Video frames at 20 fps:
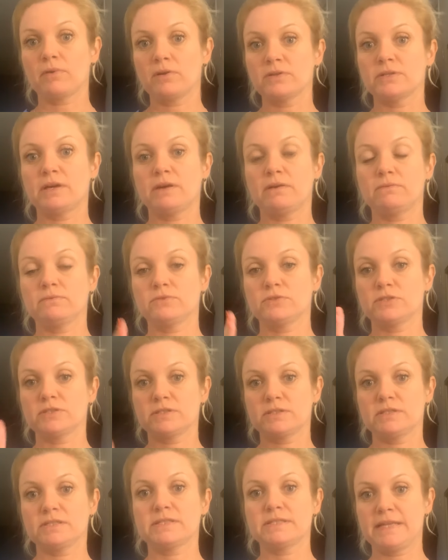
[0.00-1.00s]
or down
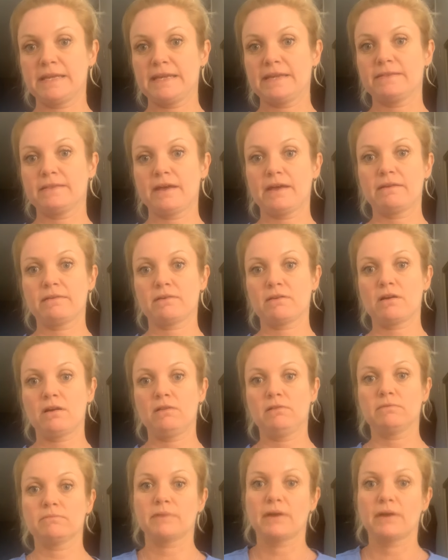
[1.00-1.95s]
just to stay in that column,